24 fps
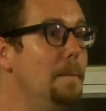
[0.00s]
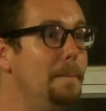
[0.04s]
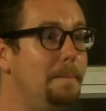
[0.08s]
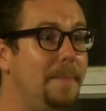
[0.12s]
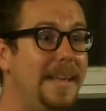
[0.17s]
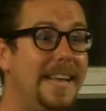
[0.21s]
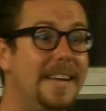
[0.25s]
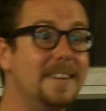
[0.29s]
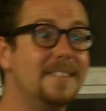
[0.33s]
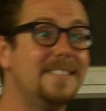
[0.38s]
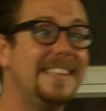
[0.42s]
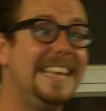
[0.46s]

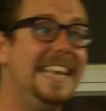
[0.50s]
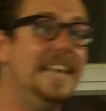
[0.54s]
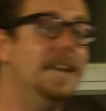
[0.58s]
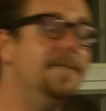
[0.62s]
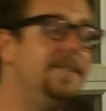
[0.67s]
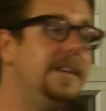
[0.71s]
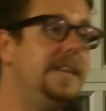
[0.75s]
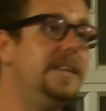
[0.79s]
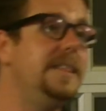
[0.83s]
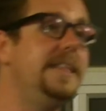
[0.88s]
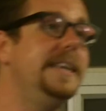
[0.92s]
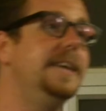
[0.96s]
Because
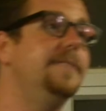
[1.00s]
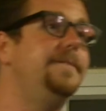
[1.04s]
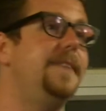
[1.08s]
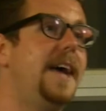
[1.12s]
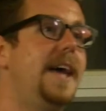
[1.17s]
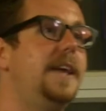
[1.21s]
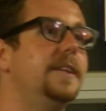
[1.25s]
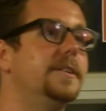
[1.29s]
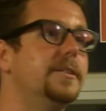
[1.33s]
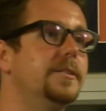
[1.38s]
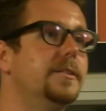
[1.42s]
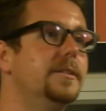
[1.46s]
even in the
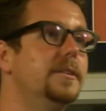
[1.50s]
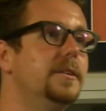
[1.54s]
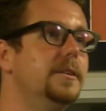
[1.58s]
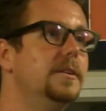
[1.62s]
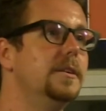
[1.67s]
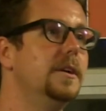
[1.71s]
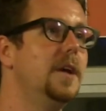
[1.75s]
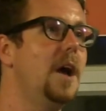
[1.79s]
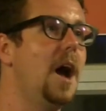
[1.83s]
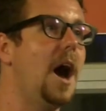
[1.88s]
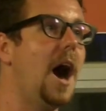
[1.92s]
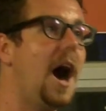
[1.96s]
event
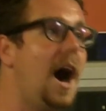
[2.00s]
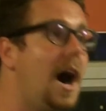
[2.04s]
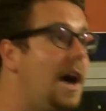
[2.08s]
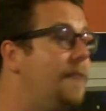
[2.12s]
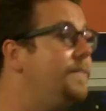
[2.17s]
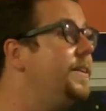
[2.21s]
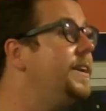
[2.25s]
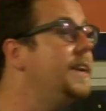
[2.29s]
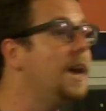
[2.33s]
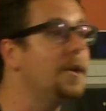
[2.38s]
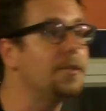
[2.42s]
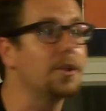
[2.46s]
of
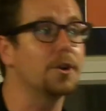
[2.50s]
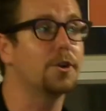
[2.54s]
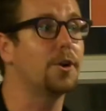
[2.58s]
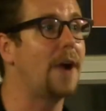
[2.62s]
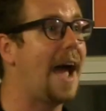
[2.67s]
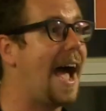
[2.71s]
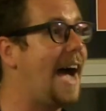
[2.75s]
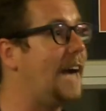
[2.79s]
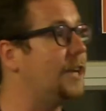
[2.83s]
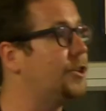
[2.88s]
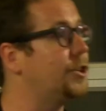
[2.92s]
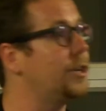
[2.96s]
another
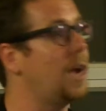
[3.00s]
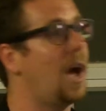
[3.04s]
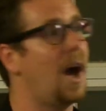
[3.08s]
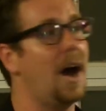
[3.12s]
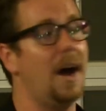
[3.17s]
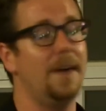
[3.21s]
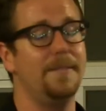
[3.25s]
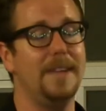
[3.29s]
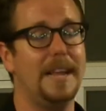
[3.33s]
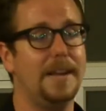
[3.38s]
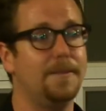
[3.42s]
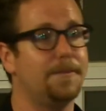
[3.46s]
crash,
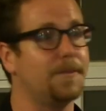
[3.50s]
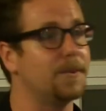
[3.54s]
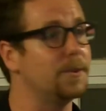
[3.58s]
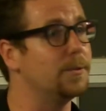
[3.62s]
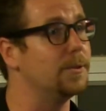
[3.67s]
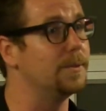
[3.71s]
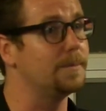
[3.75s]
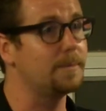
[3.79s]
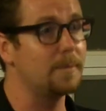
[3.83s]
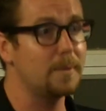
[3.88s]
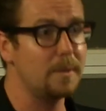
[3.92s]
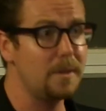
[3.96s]

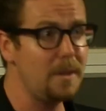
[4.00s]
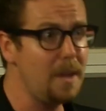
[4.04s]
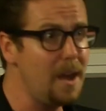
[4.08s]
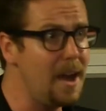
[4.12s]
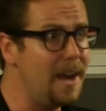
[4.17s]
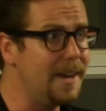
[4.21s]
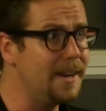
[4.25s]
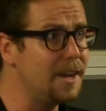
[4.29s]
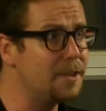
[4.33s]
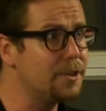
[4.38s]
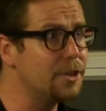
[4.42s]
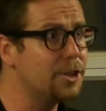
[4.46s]
for
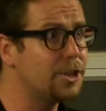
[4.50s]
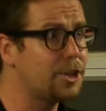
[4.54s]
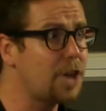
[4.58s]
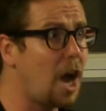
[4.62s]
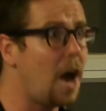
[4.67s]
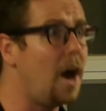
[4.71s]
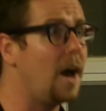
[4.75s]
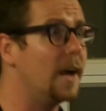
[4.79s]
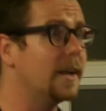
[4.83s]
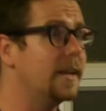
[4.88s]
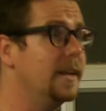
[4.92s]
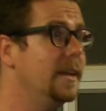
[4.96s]
another
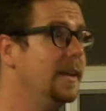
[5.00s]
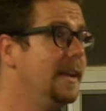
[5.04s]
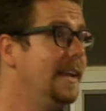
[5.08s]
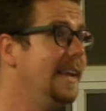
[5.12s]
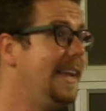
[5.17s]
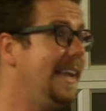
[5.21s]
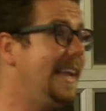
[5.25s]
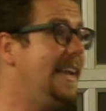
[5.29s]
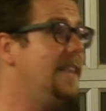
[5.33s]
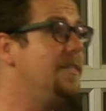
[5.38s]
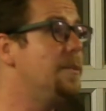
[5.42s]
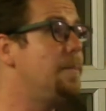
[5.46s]
shock
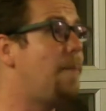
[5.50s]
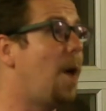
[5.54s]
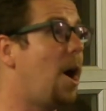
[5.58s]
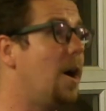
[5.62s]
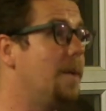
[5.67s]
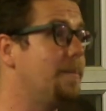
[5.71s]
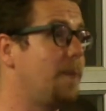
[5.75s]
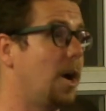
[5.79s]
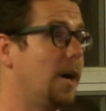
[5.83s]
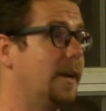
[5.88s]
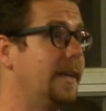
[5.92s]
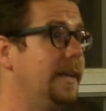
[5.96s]
in the
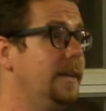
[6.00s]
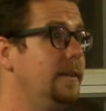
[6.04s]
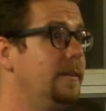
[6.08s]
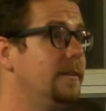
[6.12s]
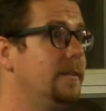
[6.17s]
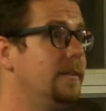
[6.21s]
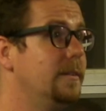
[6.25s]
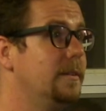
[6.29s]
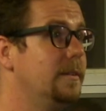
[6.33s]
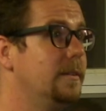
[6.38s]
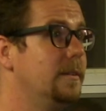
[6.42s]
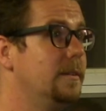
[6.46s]
bond market,
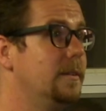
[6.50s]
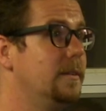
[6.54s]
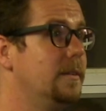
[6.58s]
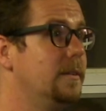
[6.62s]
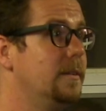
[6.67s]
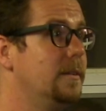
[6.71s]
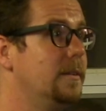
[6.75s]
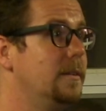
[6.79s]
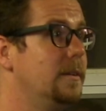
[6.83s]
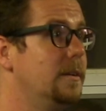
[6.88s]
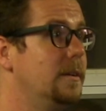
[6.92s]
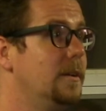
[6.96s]

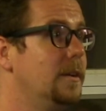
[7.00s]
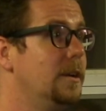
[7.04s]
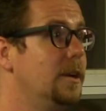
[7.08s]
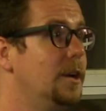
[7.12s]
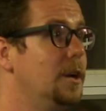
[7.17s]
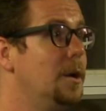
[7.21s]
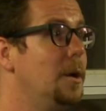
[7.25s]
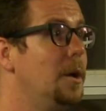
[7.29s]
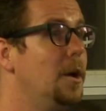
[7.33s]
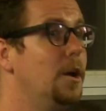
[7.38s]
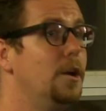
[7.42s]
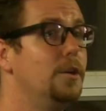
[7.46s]

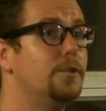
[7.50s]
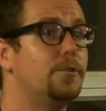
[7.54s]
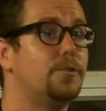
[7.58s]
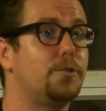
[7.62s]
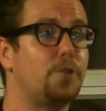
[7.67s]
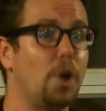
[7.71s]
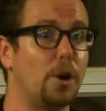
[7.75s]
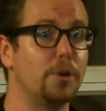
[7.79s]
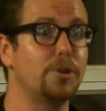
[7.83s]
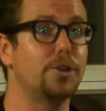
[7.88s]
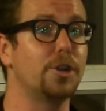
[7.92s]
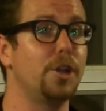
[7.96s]

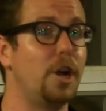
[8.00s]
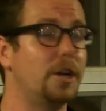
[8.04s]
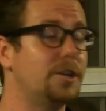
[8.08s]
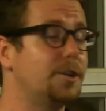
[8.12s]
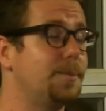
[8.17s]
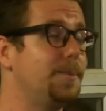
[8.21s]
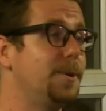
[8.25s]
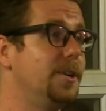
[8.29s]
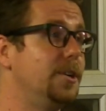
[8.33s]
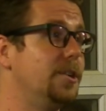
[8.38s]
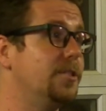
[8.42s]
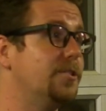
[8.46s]
social
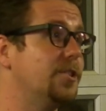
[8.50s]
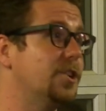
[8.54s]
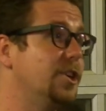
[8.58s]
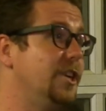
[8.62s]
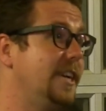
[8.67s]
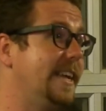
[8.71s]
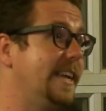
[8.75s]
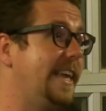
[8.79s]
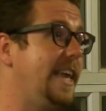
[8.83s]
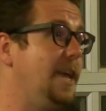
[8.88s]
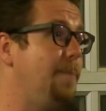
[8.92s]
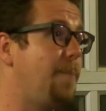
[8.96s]
entrepreneurs are going
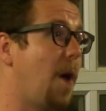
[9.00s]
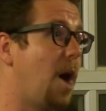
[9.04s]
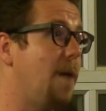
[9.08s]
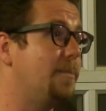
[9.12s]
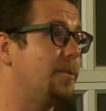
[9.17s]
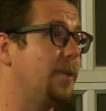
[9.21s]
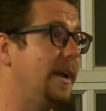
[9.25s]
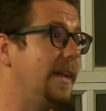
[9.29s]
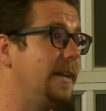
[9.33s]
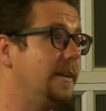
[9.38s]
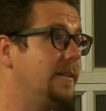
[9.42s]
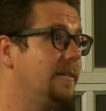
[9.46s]
to keep
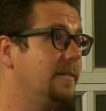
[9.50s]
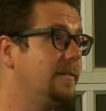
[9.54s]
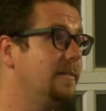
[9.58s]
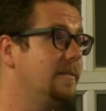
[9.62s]
operating.